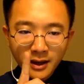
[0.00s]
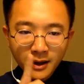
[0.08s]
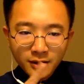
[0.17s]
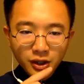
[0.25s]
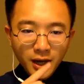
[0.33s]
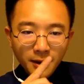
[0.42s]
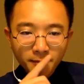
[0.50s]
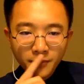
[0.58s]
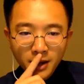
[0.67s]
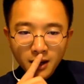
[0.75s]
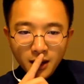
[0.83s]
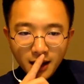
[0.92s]
j,
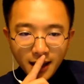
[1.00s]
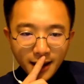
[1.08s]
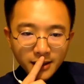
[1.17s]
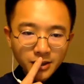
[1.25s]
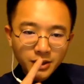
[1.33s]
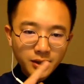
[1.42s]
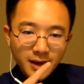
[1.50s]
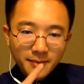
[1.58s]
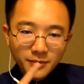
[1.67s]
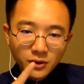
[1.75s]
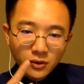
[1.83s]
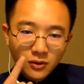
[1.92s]
and the
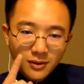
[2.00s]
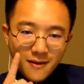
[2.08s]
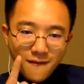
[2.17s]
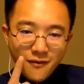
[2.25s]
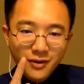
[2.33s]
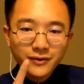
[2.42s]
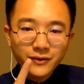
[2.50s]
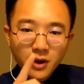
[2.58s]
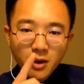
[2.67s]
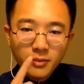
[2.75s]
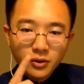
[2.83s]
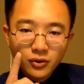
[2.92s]
absolute difference
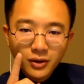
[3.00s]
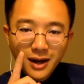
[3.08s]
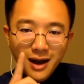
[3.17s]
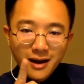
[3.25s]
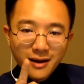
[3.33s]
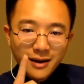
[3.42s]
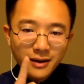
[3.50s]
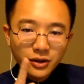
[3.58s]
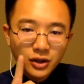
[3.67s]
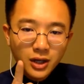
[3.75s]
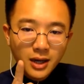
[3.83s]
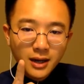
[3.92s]
between I and
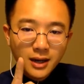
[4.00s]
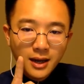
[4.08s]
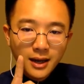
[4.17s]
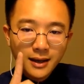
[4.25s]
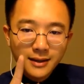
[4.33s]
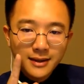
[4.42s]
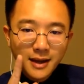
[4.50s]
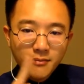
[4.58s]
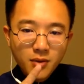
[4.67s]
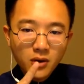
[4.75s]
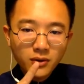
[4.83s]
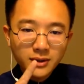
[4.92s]
j is at
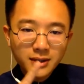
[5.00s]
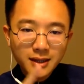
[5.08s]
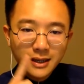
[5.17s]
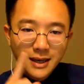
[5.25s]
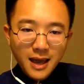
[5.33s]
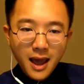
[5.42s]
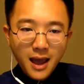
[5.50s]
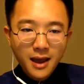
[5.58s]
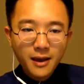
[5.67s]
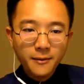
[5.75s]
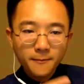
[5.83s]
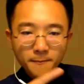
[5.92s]
most k.